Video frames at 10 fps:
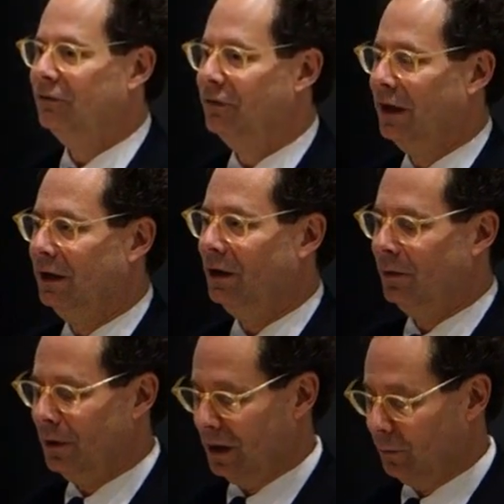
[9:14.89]

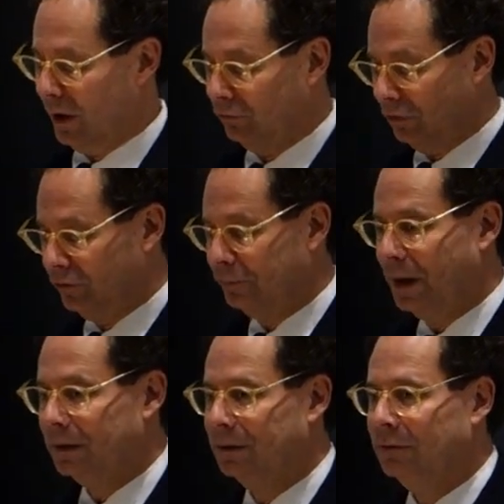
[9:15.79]
DeFeo, a
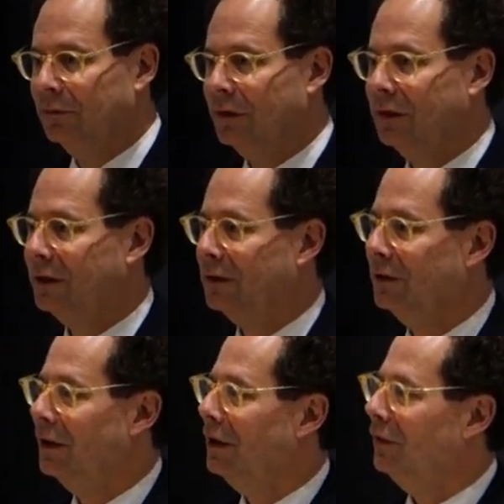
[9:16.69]
retrospective. I think
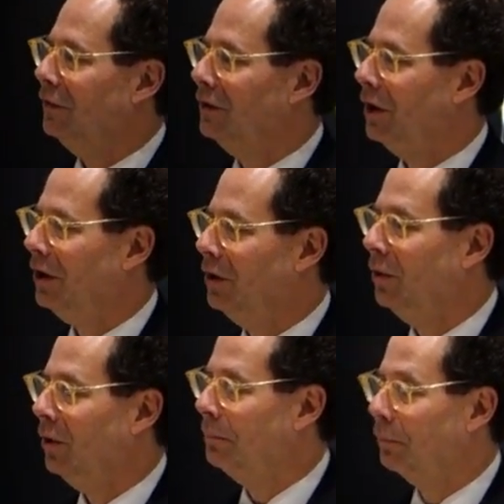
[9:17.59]
the
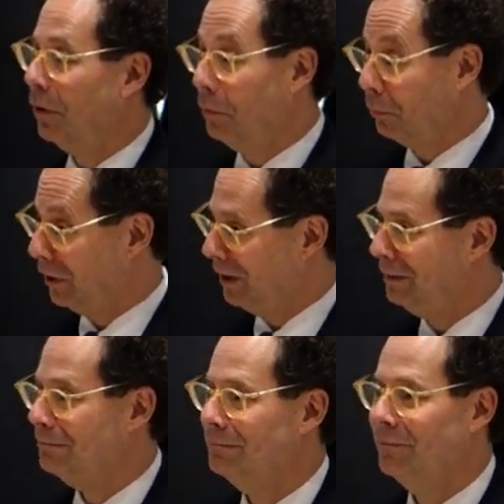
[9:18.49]
title
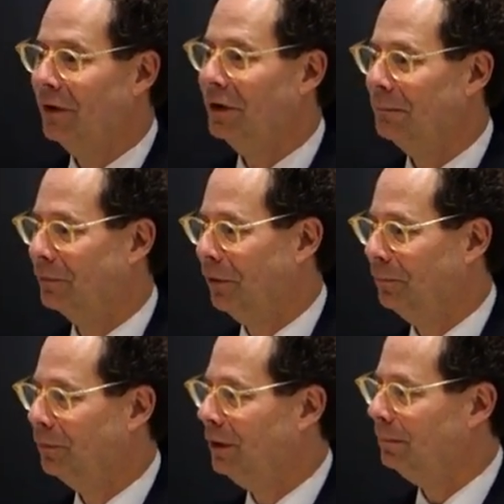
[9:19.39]
appropriate, very
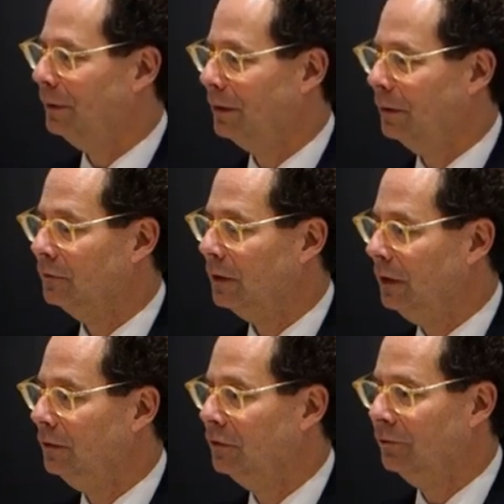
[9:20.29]
appropriate, because
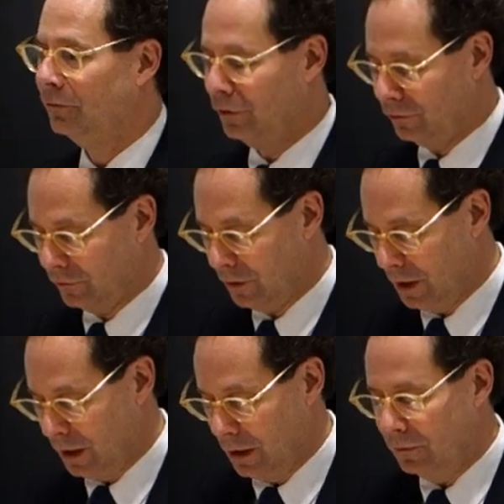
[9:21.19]
it is the first
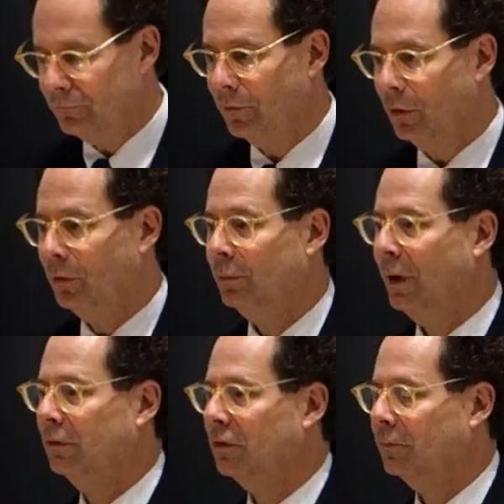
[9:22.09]
full
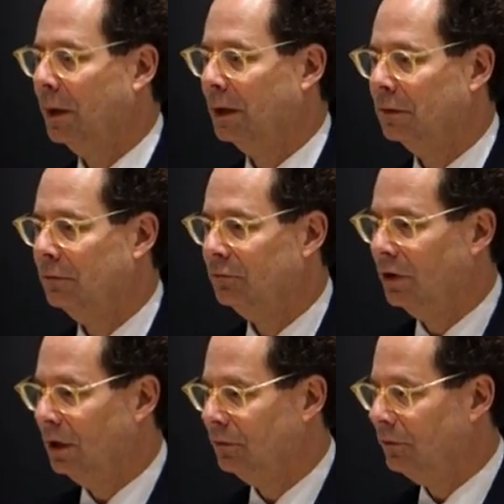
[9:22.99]
retrospective of
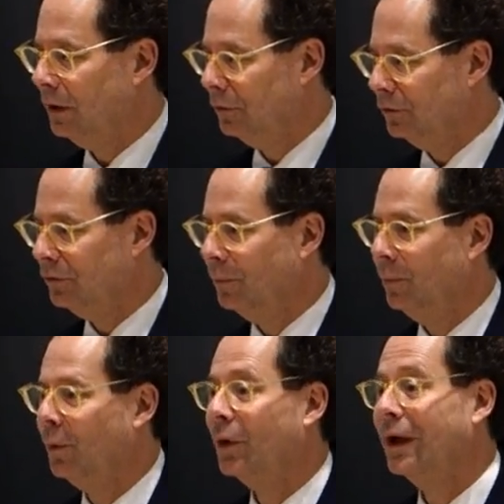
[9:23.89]
Jay DeFeo's
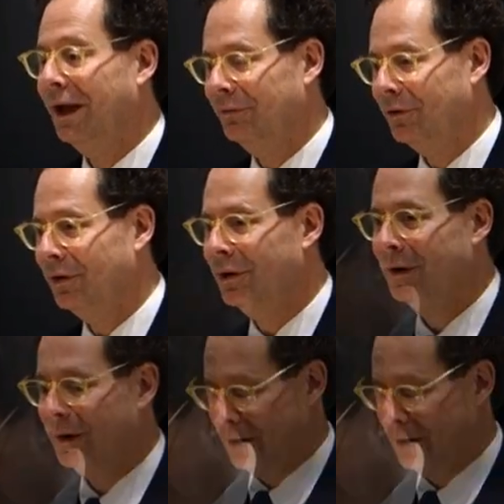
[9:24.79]
work ever.